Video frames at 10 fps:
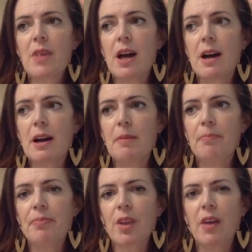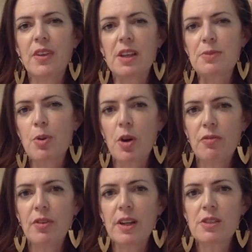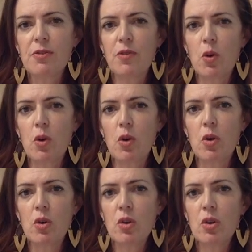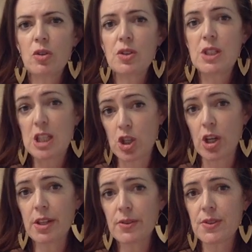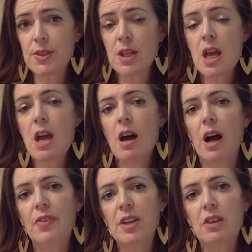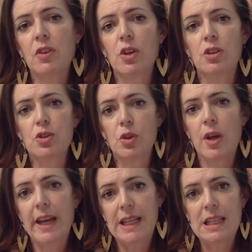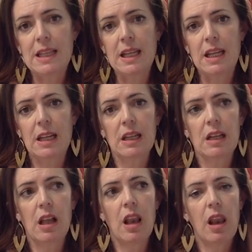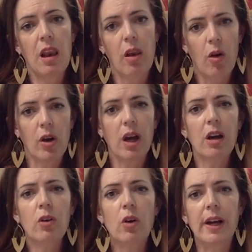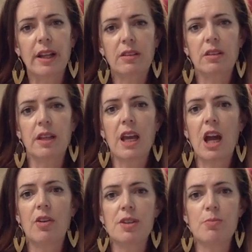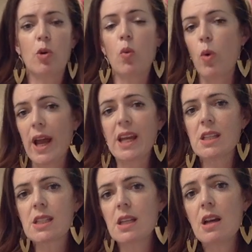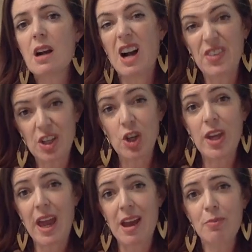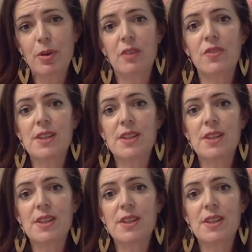I think it's perfect for t-shirts. I think if you're going to do anything longer or anything that carries more weight, I think you can, but